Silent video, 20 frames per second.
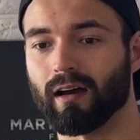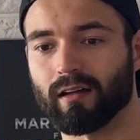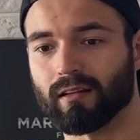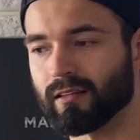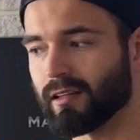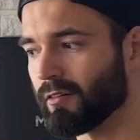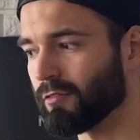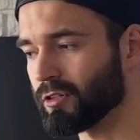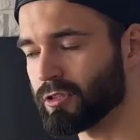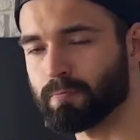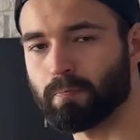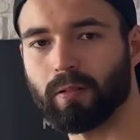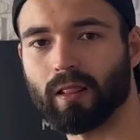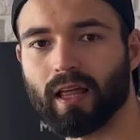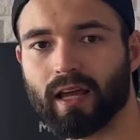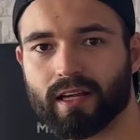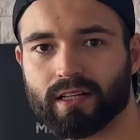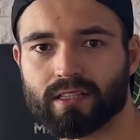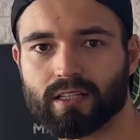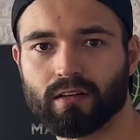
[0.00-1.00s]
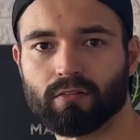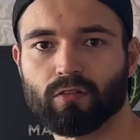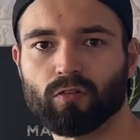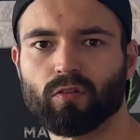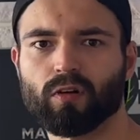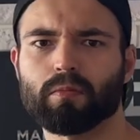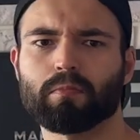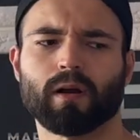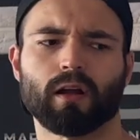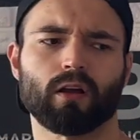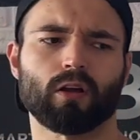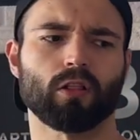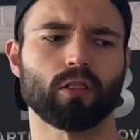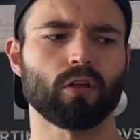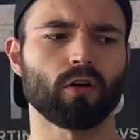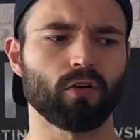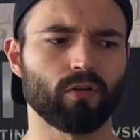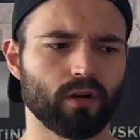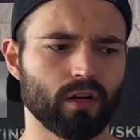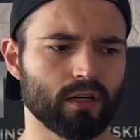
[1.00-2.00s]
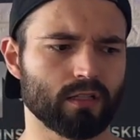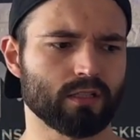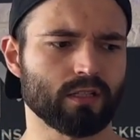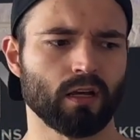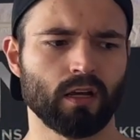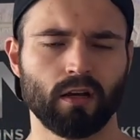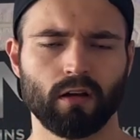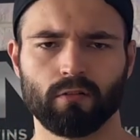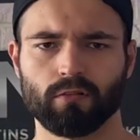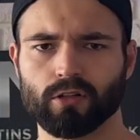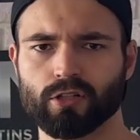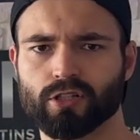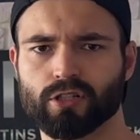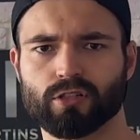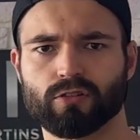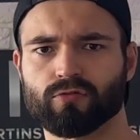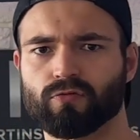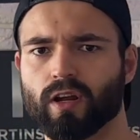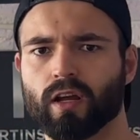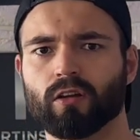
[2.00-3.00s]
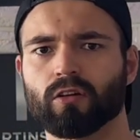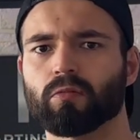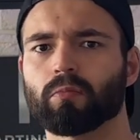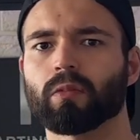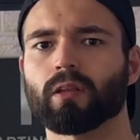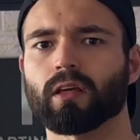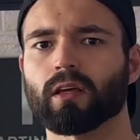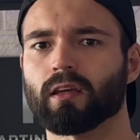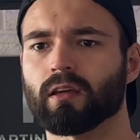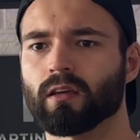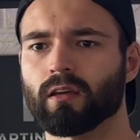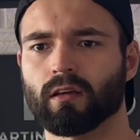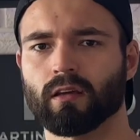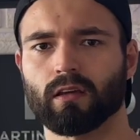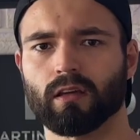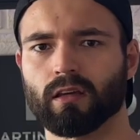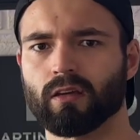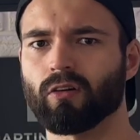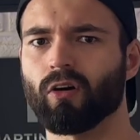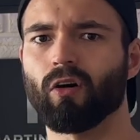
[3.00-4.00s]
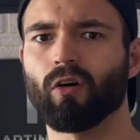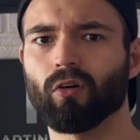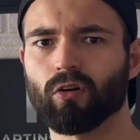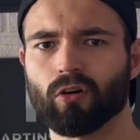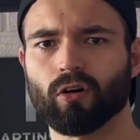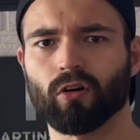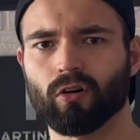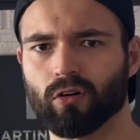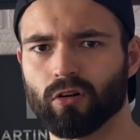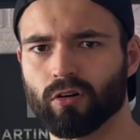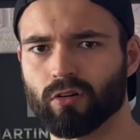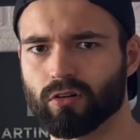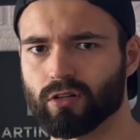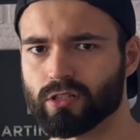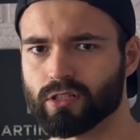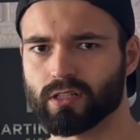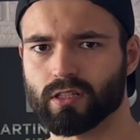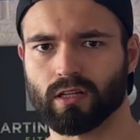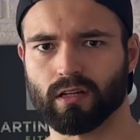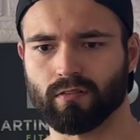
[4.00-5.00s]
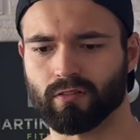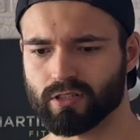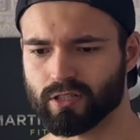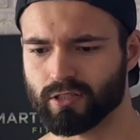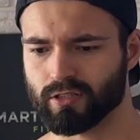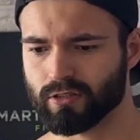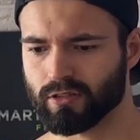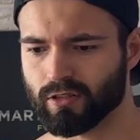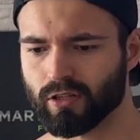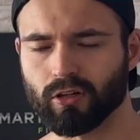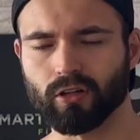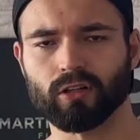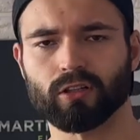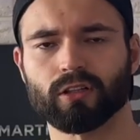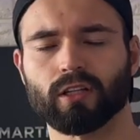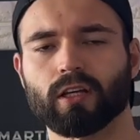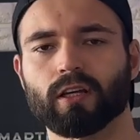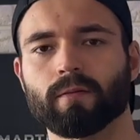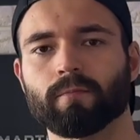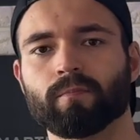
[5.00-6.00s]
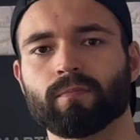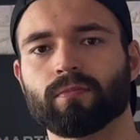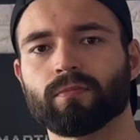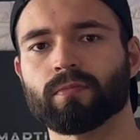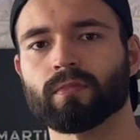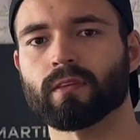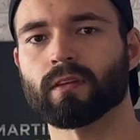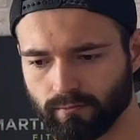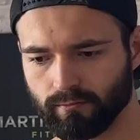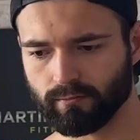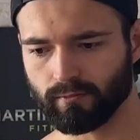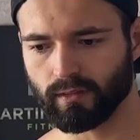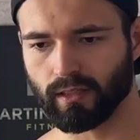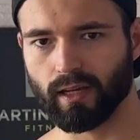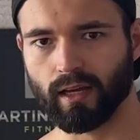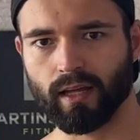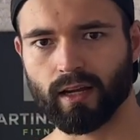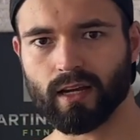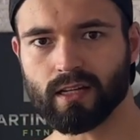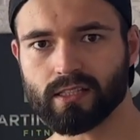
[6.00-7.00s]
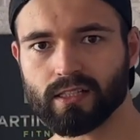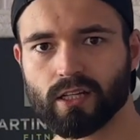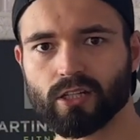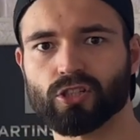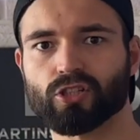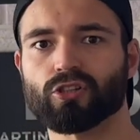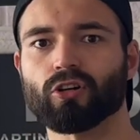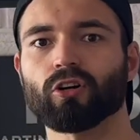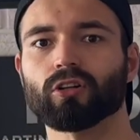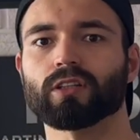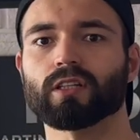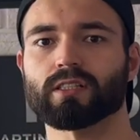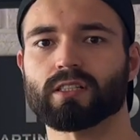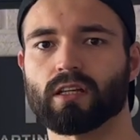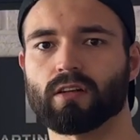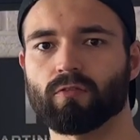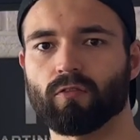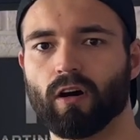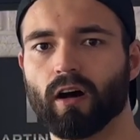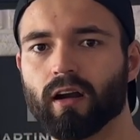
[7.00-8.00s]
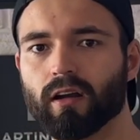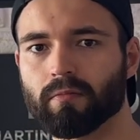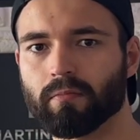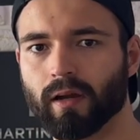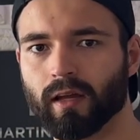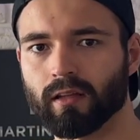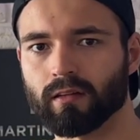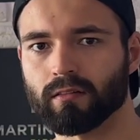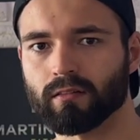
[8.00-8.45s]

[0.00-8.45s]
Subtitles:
There was plates everywhere. My clothes were just randomly in all corners. It was dirty. And as I saw this environment,